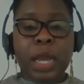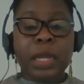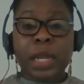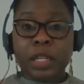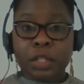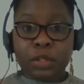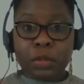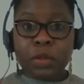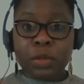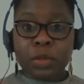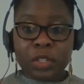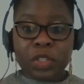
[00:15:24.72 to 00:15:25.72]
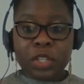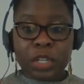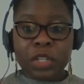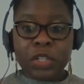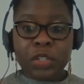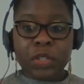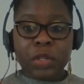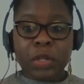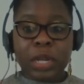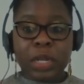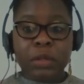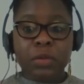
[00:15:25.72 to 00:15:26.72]
And I do research,
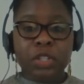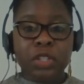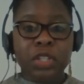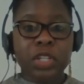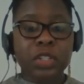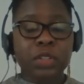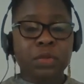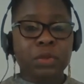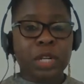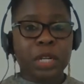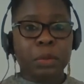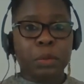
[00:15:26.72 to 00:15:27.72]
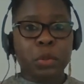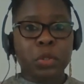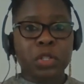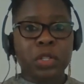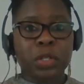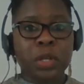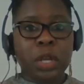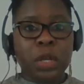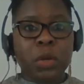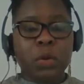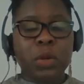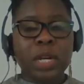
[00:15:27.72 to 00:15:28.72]
like research is really important.
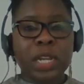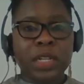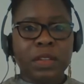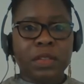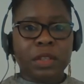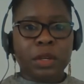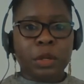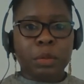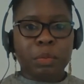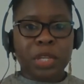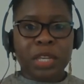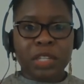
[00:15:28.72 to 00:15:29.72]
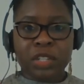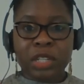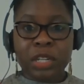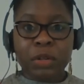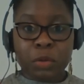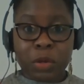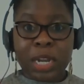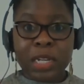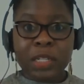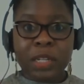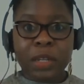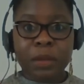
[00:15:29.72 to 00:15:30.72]
When I did the PhD in
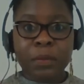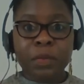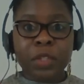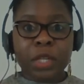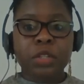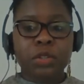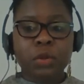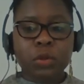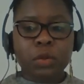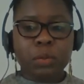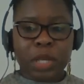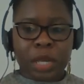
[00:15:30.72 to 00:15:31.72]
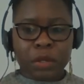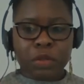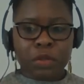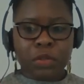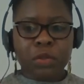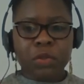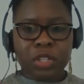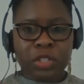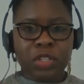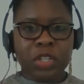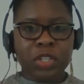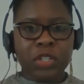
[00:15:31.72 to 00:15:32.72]
writing, it taught me how to do
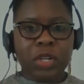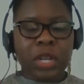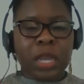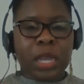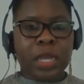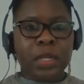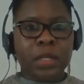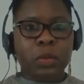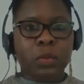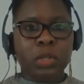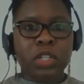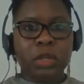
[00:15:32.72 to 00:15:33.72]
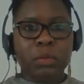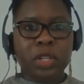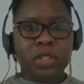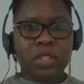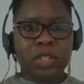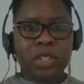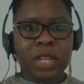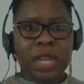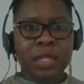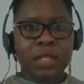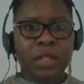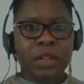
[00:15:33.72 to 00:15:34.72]
research. And what it means is
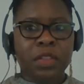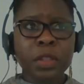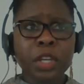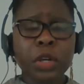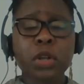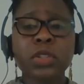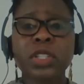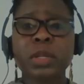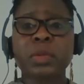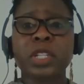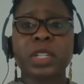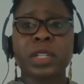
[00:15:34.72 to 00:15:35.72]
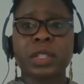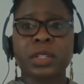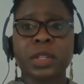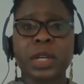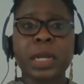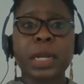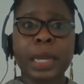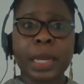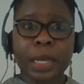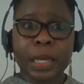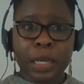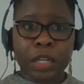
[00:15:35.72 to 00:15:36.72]
that the concept is
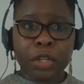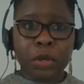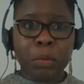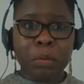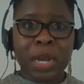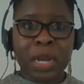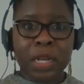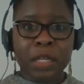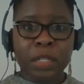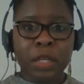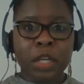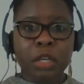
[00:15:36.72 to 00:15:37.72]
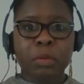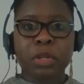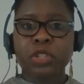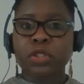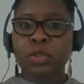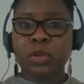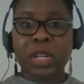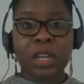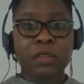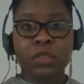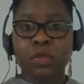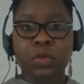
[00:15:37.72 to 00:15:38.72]
clear in your mind, but you don't
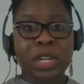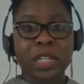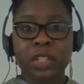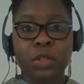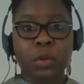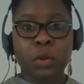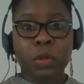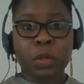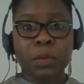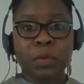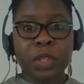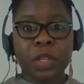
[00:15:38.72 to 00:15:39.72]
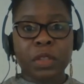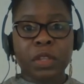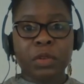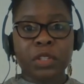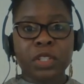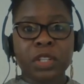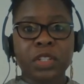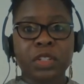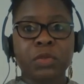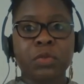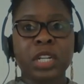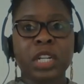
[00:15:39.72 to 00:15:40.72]
have to write it all. The research
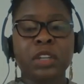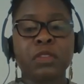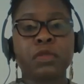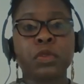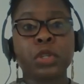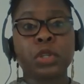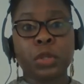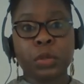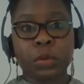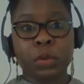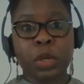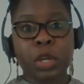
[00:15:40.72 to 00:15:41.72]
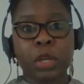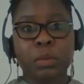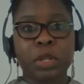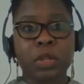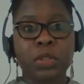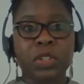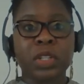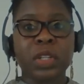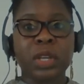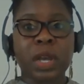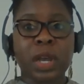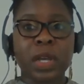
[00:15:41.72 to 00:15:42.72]
is really for you because it
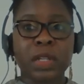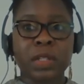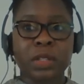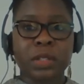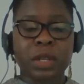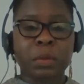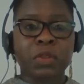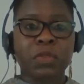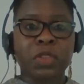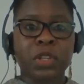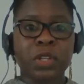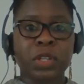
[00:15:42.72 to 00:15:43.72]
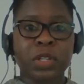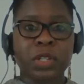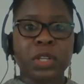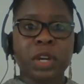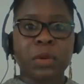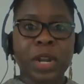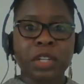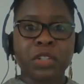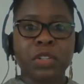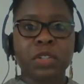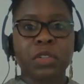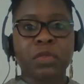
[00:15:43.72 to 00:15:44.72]
guides some of the
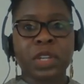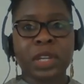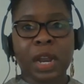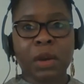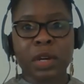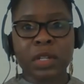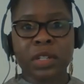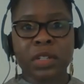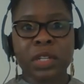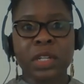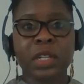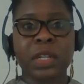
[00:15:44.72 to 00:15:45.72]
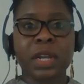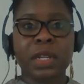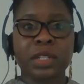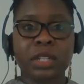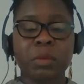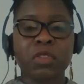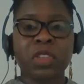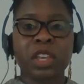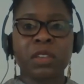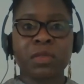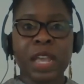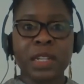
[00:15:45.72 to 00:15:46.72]
directions of the characters and it guides some of
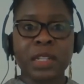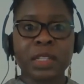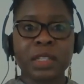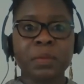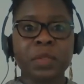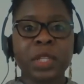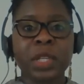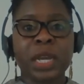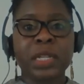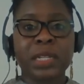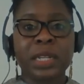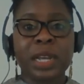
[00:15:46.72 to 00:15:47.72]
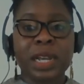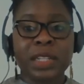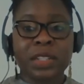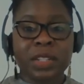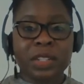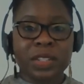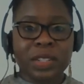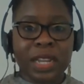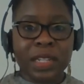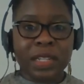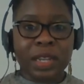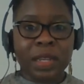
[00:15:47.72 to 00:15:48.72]
the events and it guides the
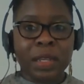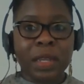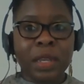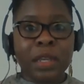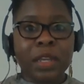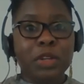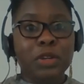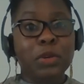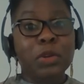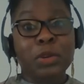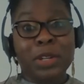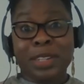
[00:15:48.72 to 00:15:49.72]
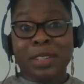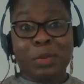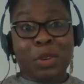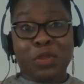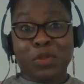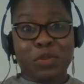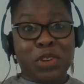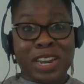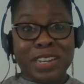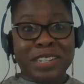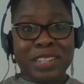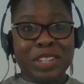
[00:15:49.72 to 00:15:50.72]
setting. Google is my
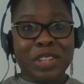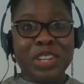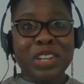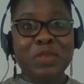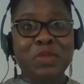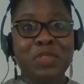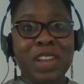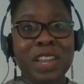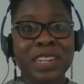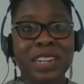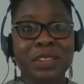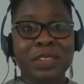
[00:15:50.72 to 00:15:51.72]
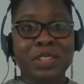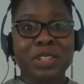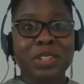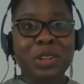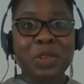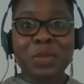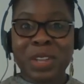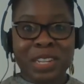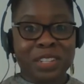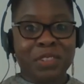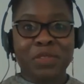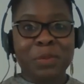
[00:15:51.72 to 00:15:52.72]
friend. You can find out so
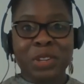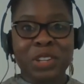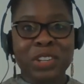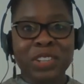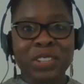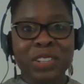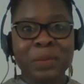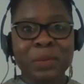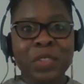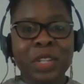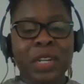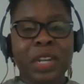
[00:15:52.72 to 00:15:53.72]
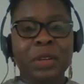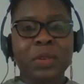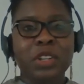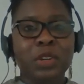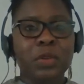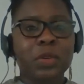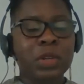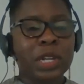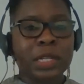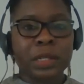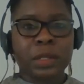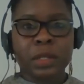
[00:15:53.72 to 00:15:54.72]
much from Google. Like when you Google
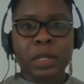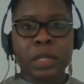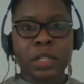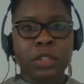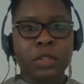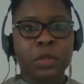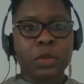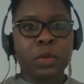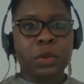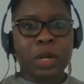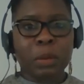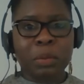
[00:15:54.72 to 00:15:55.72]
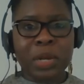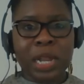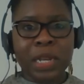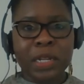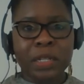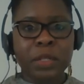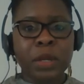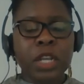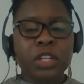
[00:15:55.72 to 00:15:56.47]
a disease, you Google a planet.